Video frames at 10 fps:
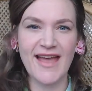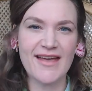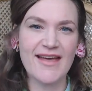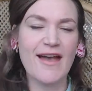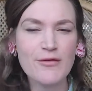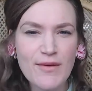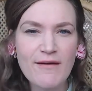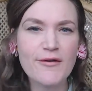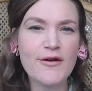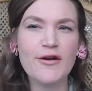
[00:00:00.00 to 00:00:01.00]
Have you
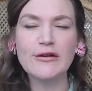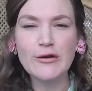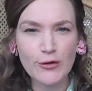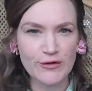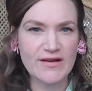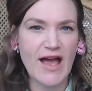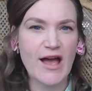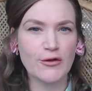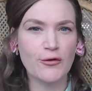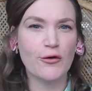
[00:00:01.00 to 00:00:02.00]
ever looked
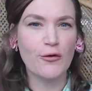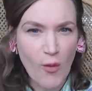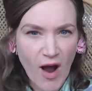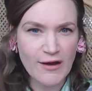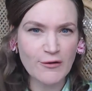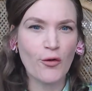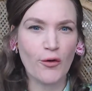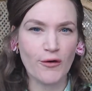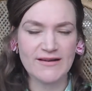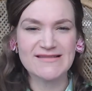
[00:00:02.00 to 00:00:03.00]
at your wine
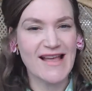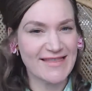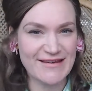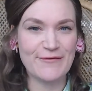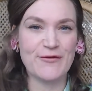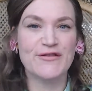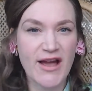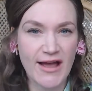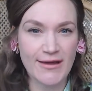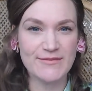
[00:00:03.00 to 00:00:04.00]
corks and the different
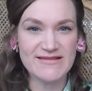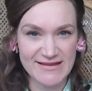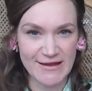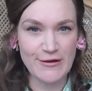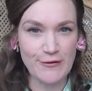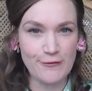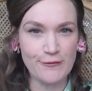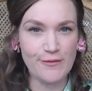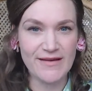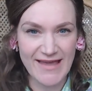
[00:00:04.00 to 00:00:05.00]
types that
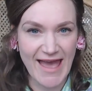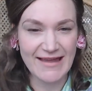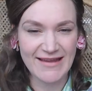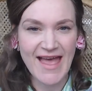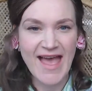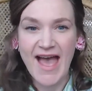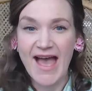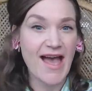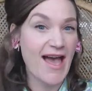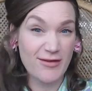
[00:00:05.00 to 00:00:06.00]
you get
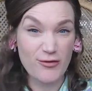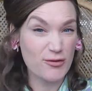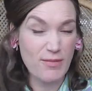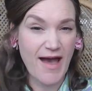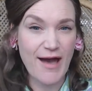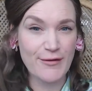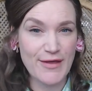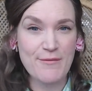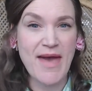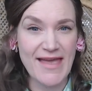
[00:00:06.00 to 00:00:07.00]
and thought about how
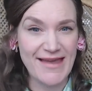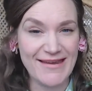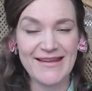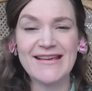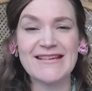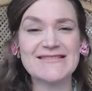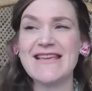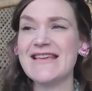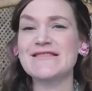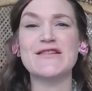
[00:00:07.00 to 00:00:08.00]
they're made? Because
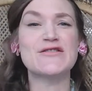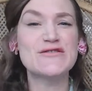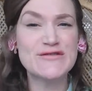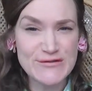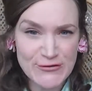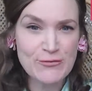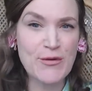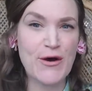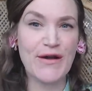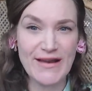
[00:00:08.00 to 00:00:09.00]
it is
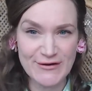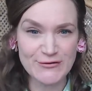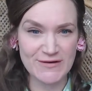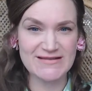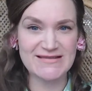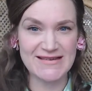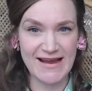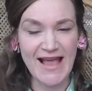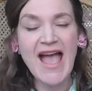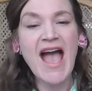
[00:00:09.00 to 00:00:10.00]
super
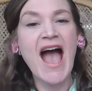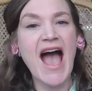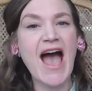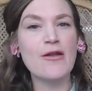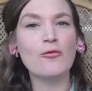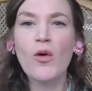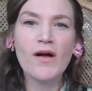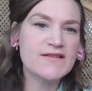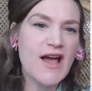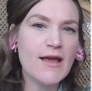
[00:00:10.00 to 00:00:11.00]
interesting. And
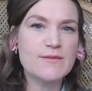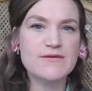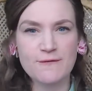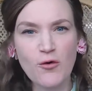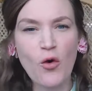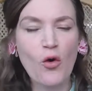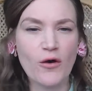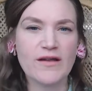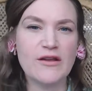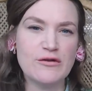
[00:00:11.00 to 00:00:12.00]
what types of
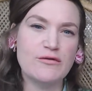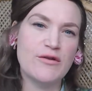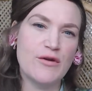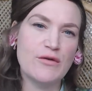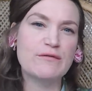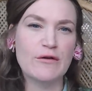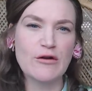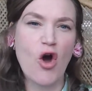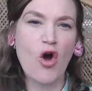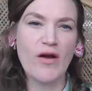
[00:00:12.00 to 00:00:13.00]
cork can you use for
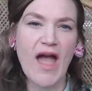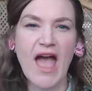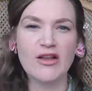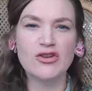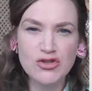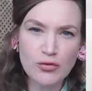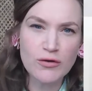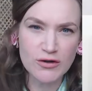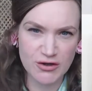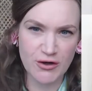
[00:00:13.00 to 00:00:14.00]
long and
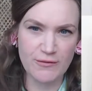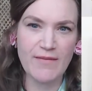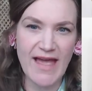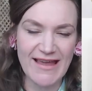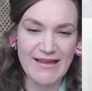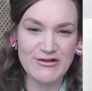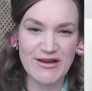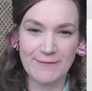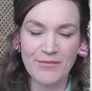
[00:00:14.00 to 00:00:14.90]
short-term aging?